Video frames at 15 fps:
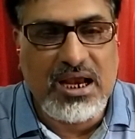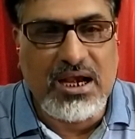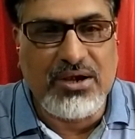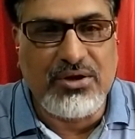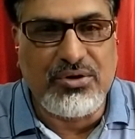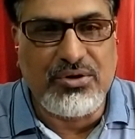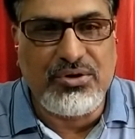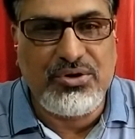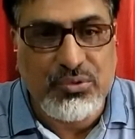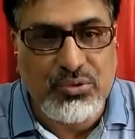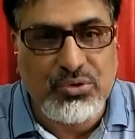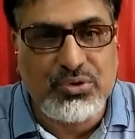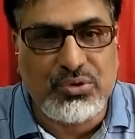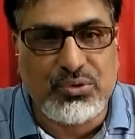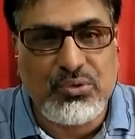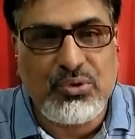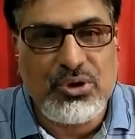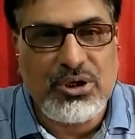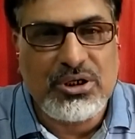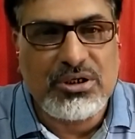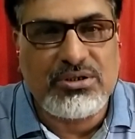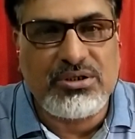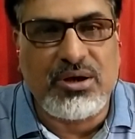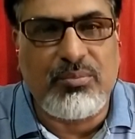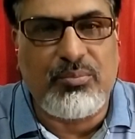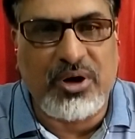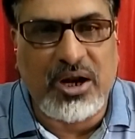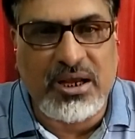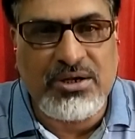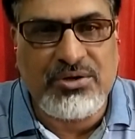and due to the
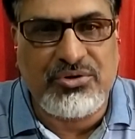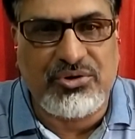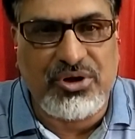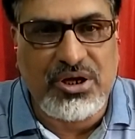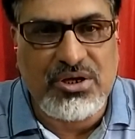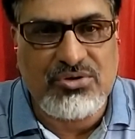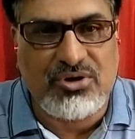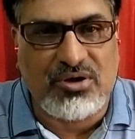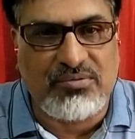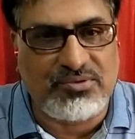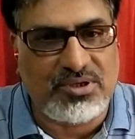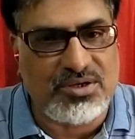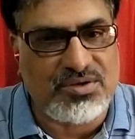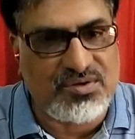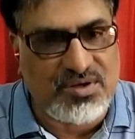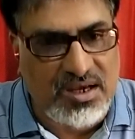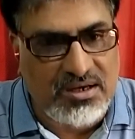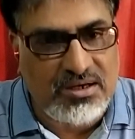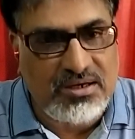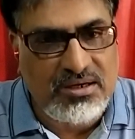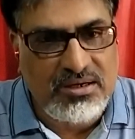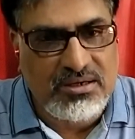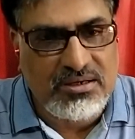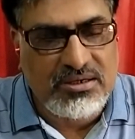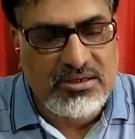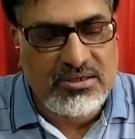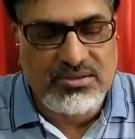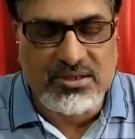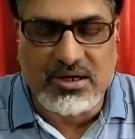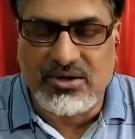bright rays of the sun,
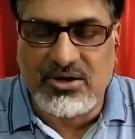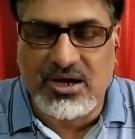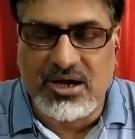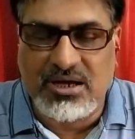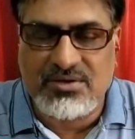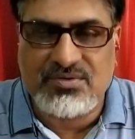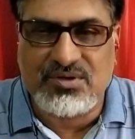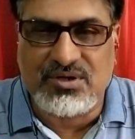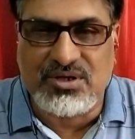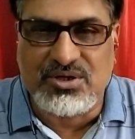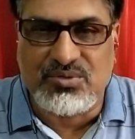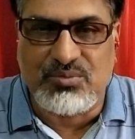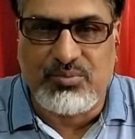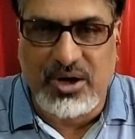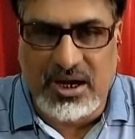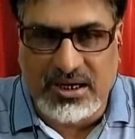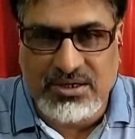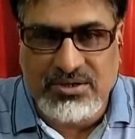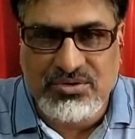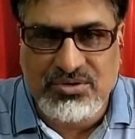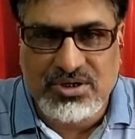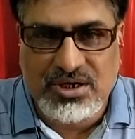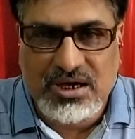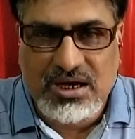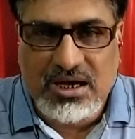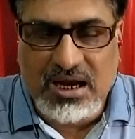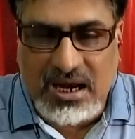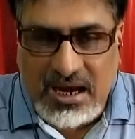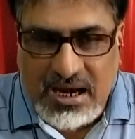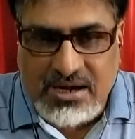the grass is bright
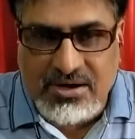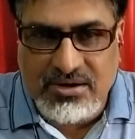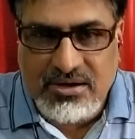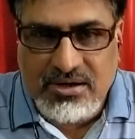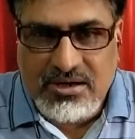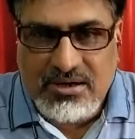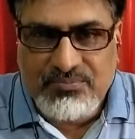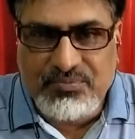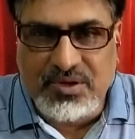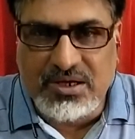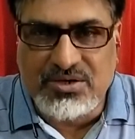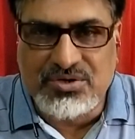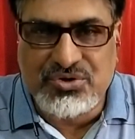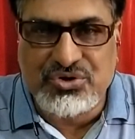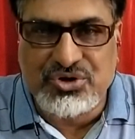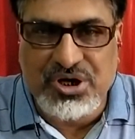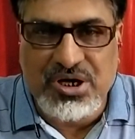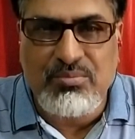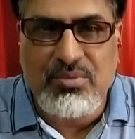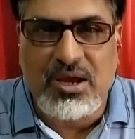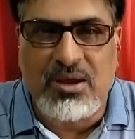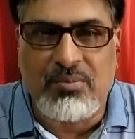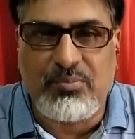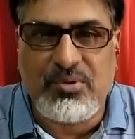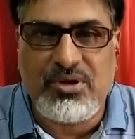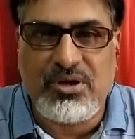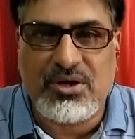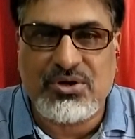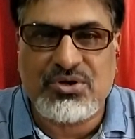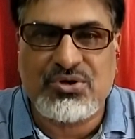and the stream
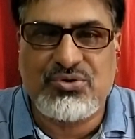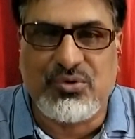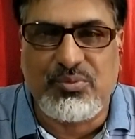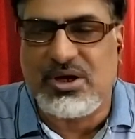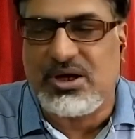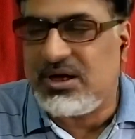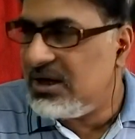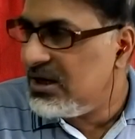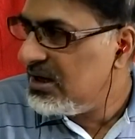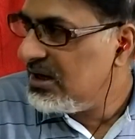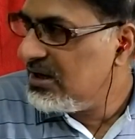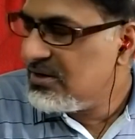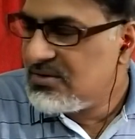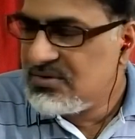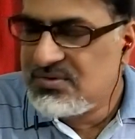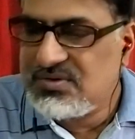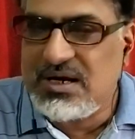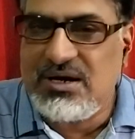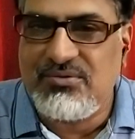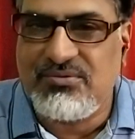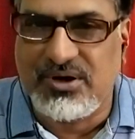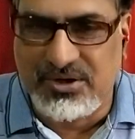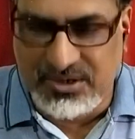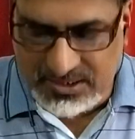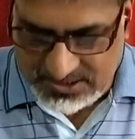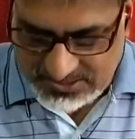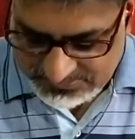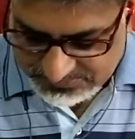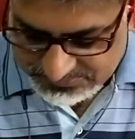appears to be silvery.